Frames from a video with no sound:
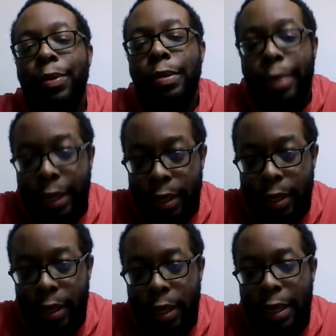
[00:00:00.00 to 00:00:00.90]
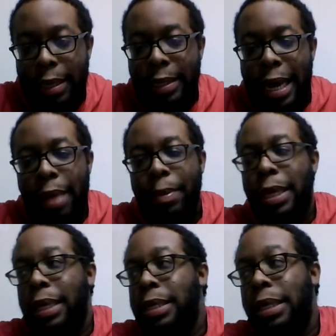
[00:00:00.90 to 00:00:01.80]
was better. not
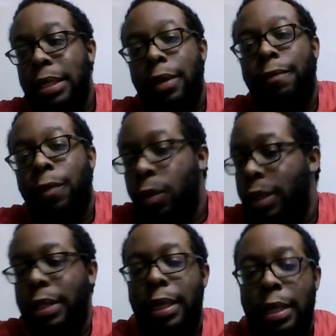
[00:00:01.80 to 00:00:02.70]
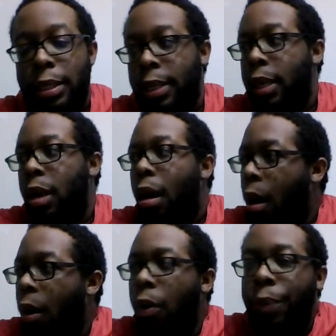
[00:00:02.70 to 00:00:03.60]
because of some foolishness.
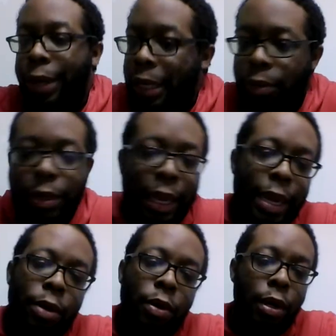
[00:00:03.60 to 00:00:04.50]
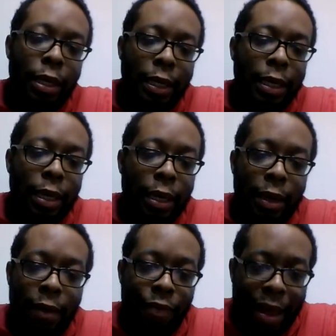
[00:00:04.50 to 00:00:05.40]
Oh, because we can't hold on the lead.
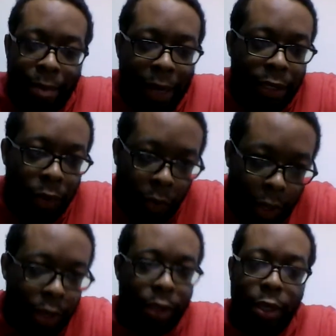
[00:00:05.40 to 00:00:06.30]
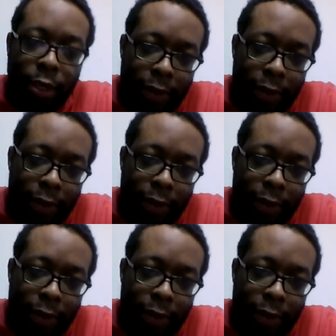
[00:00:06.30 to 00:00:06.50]
That makes it worse.